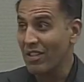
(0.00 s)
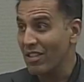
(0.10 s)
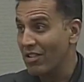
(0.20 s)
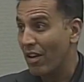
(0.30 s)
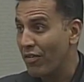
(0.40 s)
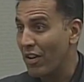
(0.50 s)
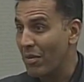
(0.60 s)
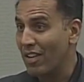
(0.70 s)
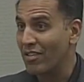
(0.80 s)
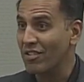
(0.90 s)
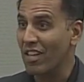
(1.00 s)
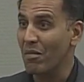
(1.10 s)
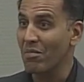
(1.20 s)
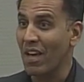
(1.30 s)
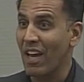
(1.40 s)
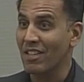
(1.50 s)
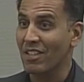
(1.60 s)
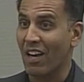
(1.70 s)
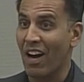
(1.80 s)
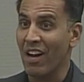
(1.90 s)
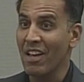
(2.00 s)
But this referee made it seem that